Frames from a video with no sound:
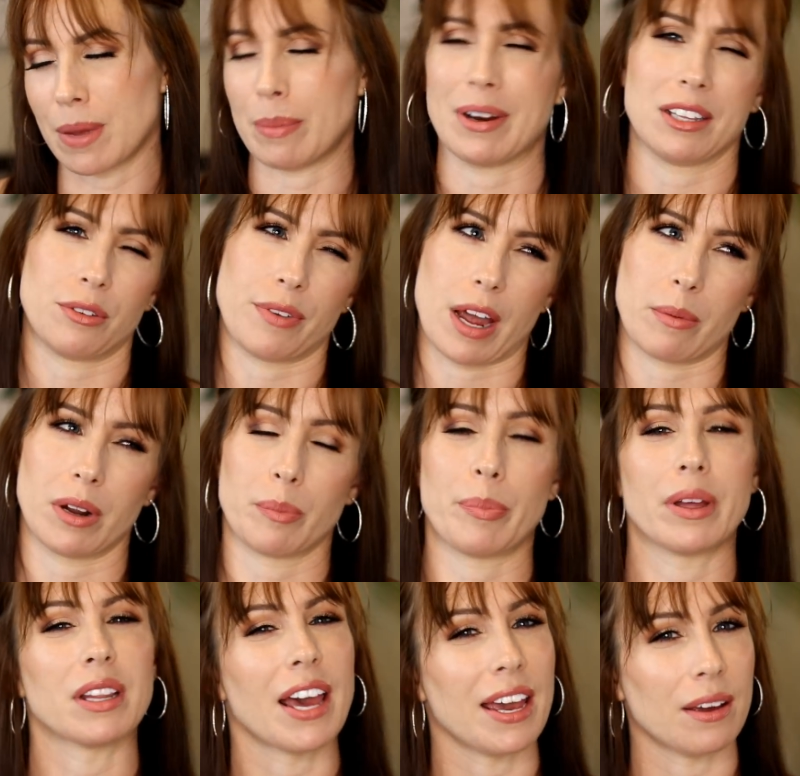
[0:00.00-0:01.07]
Maybe not the fabric,
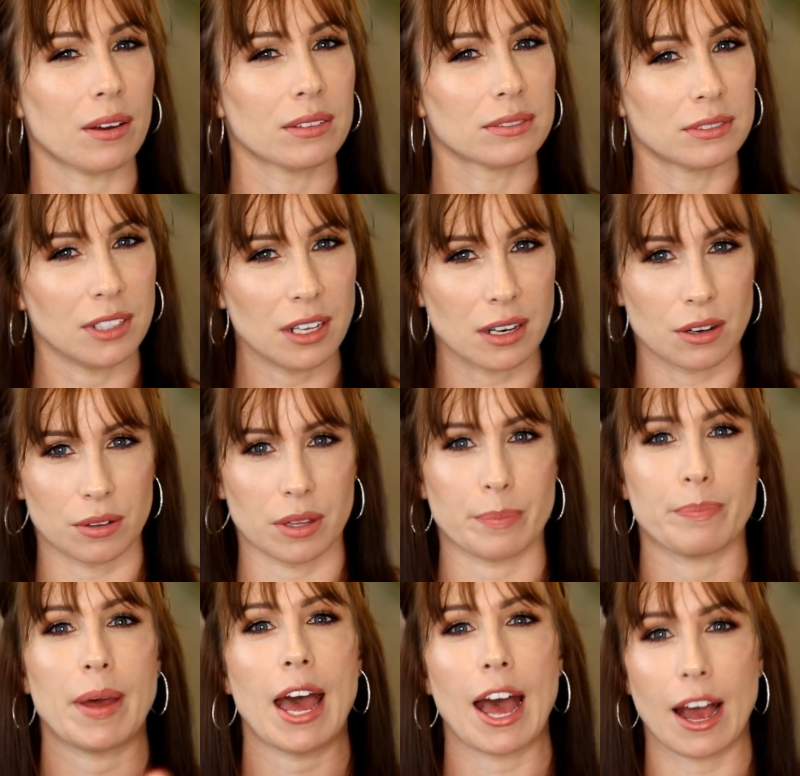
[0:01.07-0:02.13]
but like, you know,
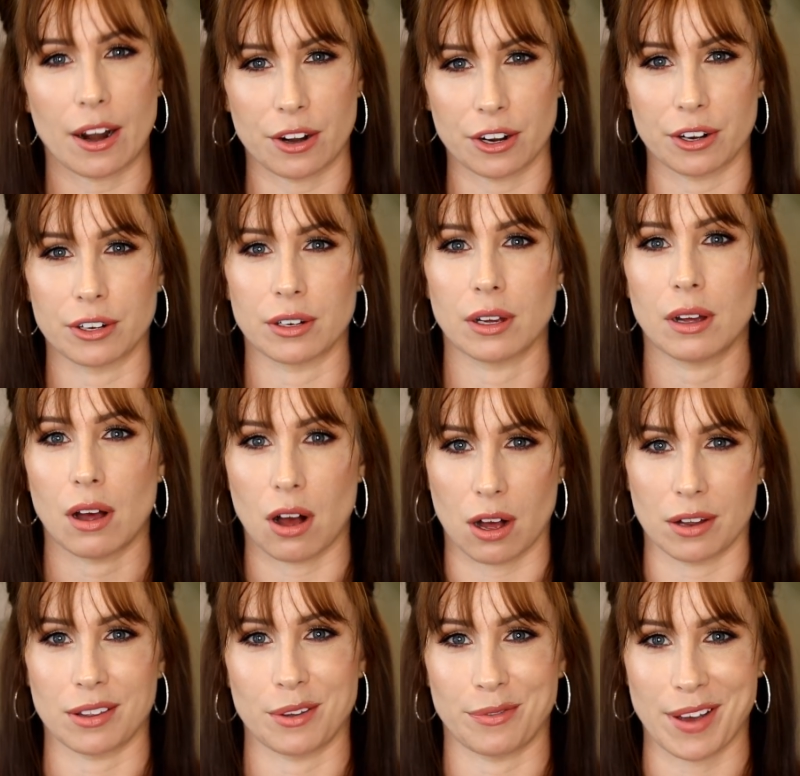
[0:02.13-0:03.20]
the pattern
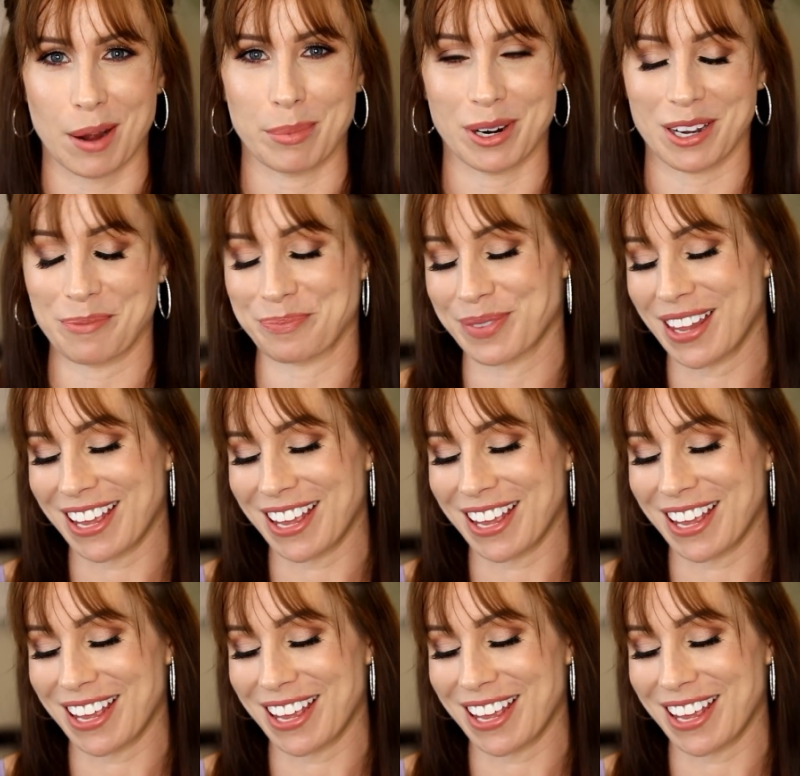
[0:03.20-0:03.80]
on the fabric.